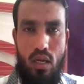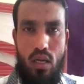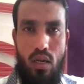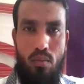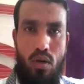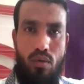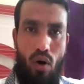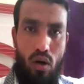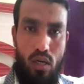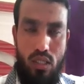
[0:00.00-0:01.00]
Number of
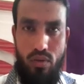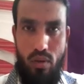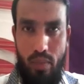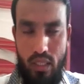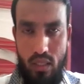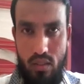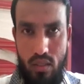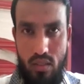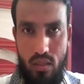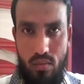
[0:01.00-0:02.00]
organs will make the
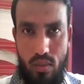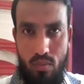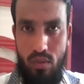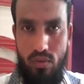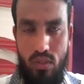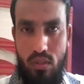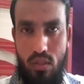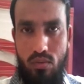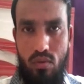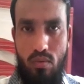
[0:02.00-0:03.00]
system. Number of
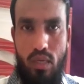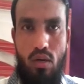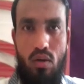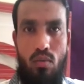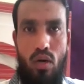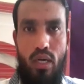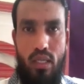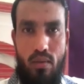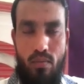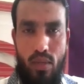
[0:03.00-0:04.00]
systems will make our body.
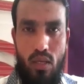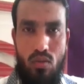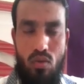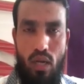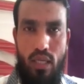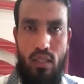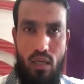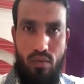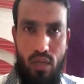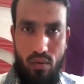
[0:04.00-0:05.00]
So like
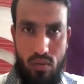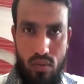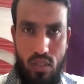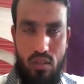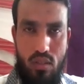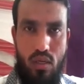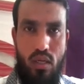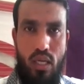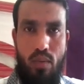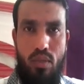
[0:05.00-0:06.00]
that we have to just
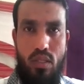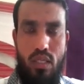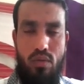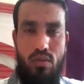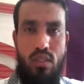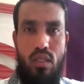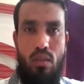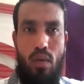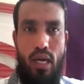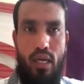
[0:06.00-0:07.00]
keep the sequence in the
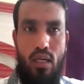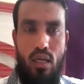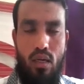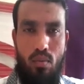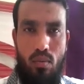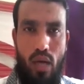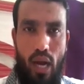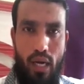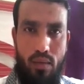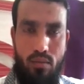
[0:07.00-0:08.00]
mind.
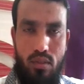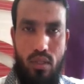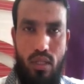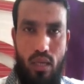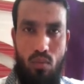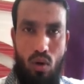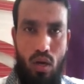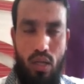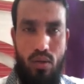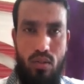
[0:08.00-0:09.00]
Atoms, then
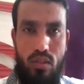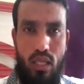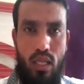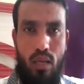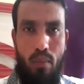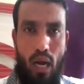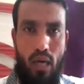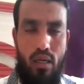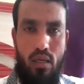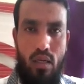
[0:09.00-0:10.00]
molecules, and then
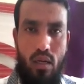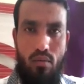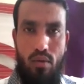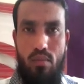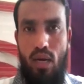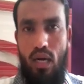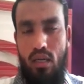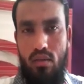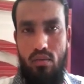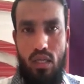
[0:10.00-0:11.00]
matter. With
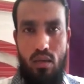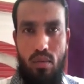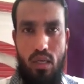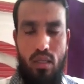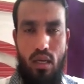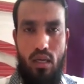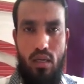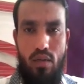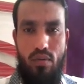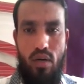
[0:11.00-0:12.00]
matter we can make the
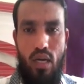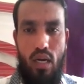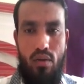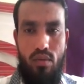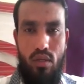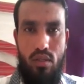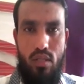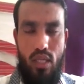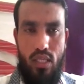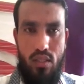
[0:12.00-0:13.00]
different kind of the
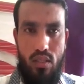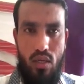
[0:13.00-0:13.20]
things.